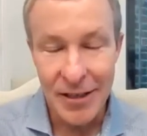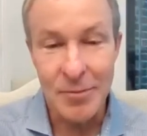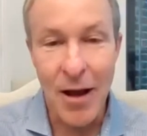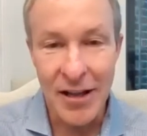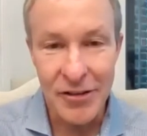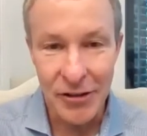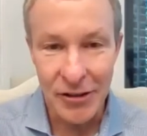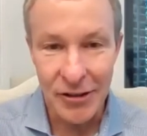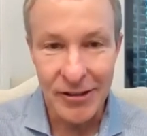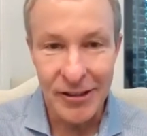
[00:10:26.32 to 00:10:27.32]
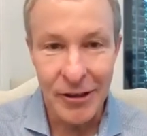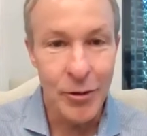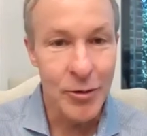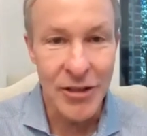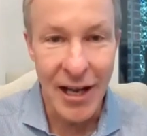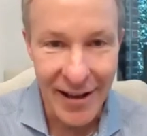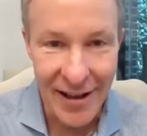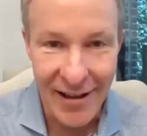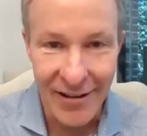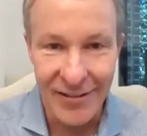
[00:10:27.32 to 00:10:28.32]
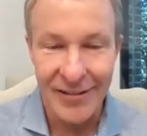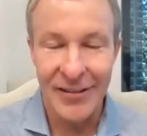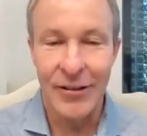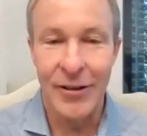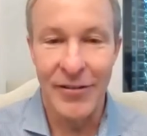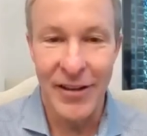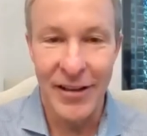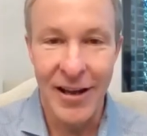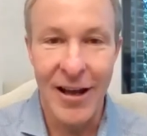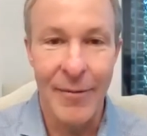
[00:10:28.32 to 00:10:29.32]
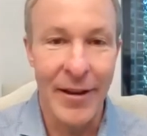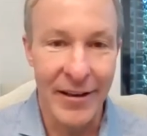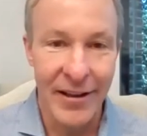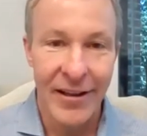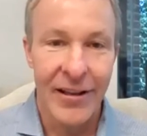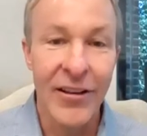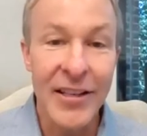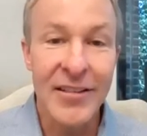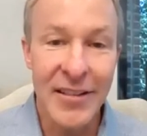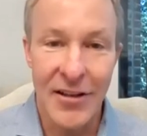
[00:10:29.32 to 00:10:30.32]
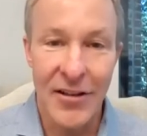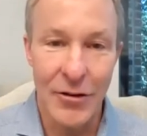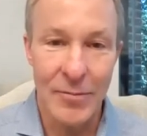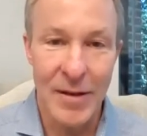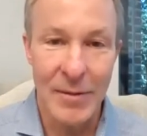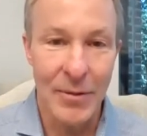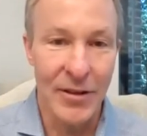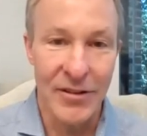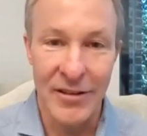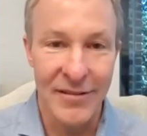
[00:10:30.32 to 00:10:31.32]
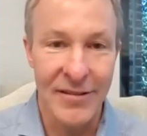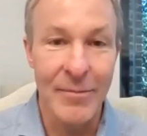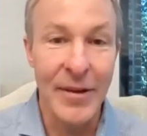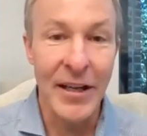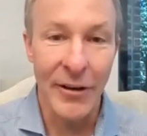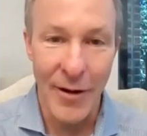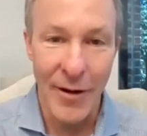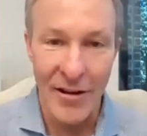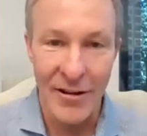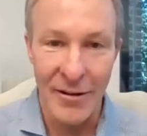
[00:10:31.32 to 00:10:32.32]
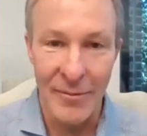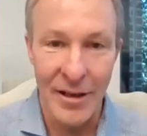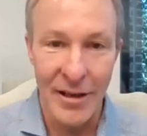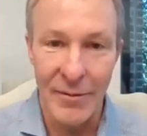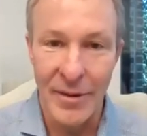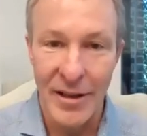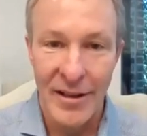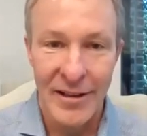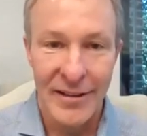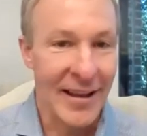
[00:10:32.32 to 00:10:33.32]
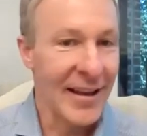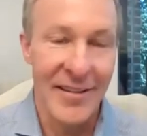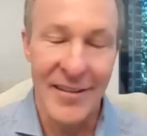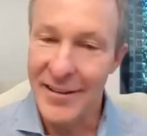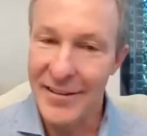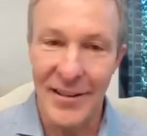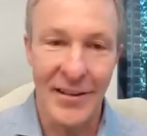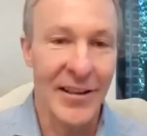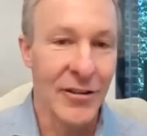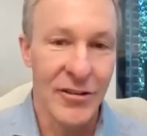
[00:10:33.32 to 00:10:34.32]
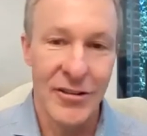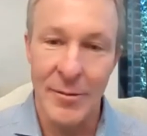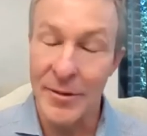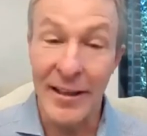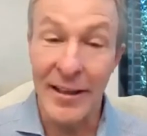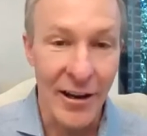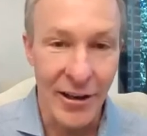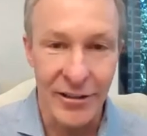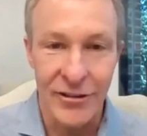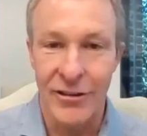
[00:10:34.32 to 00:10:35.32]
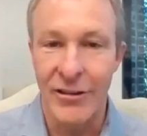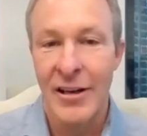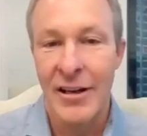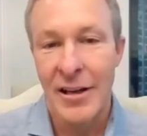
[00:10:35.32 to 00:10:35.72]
sponsor, who shot down, in Vietnam, and listening to those people and just being around them, kind of the leadership, the character